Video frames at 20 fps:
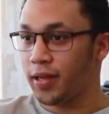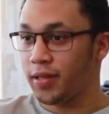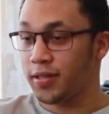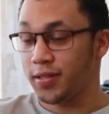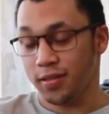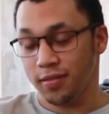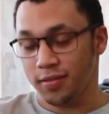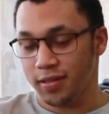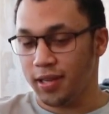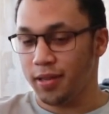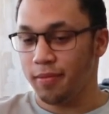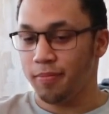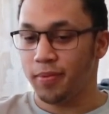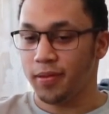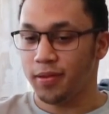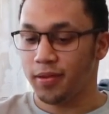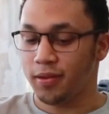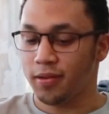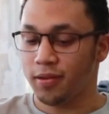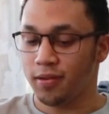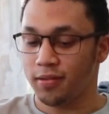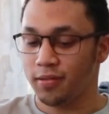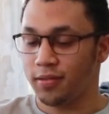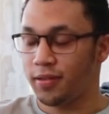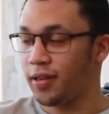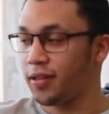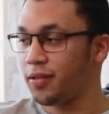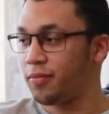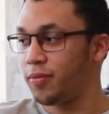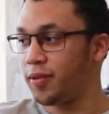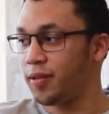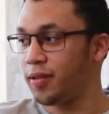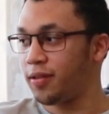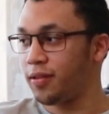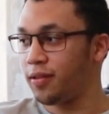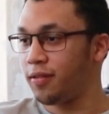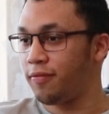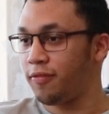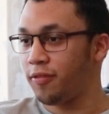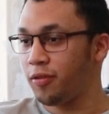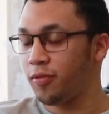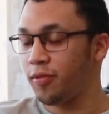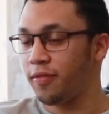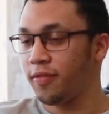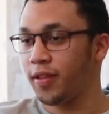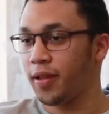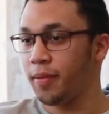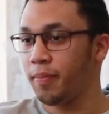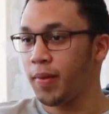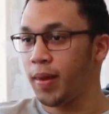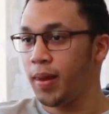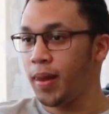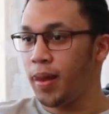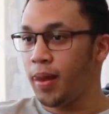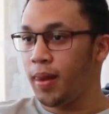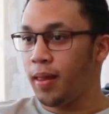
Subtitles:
I still keep in contact with a few of them,